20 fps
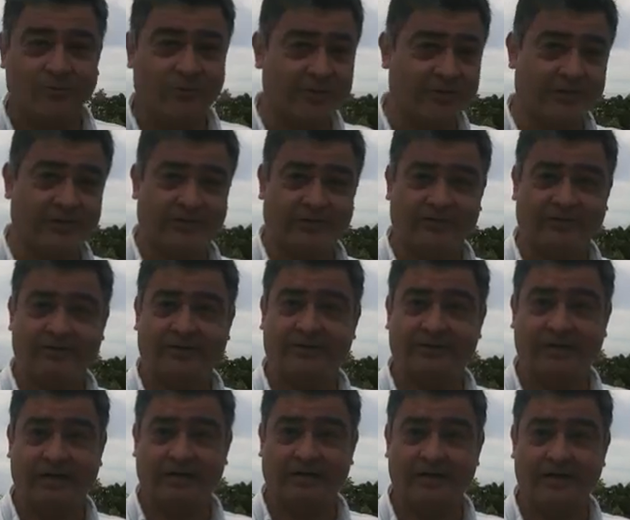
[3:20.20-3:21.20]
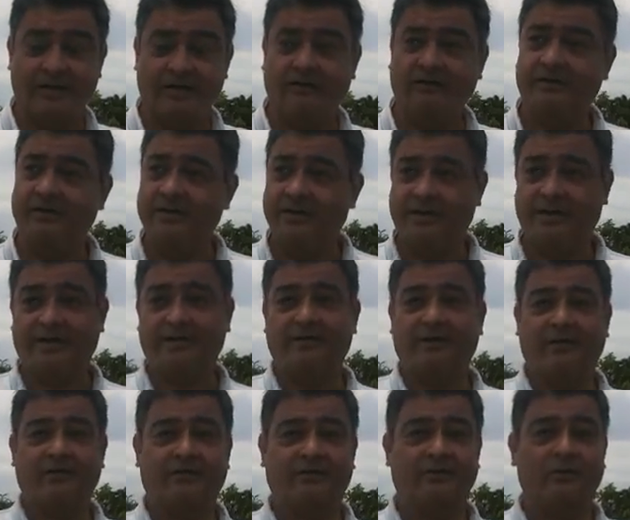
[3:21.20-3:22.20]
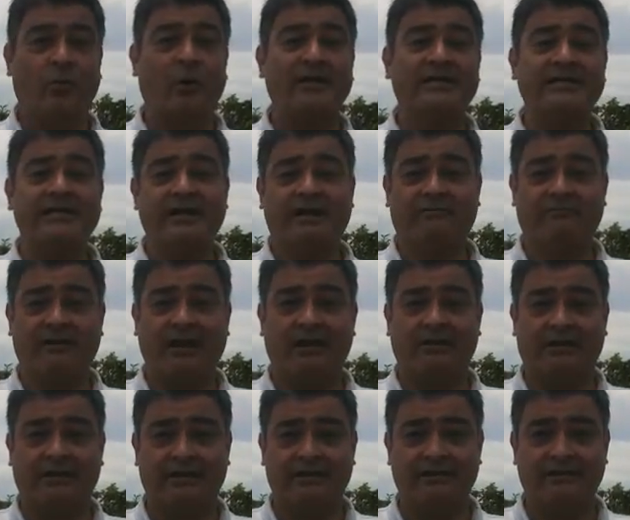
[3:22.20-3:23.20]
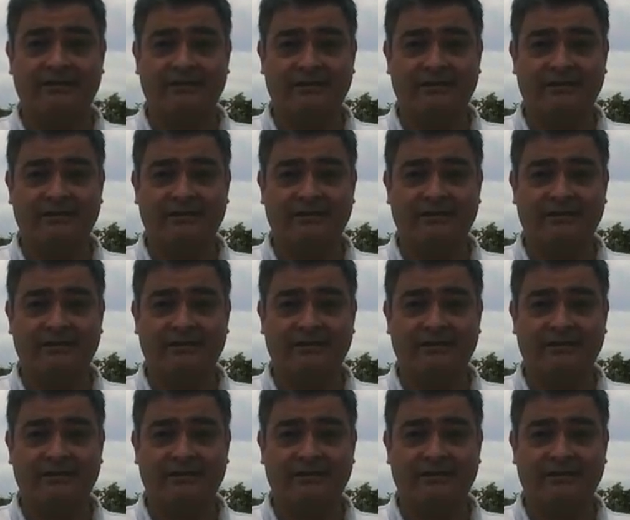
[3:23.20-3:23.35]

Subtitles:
one here in Kauai and another in Wainiha Valley,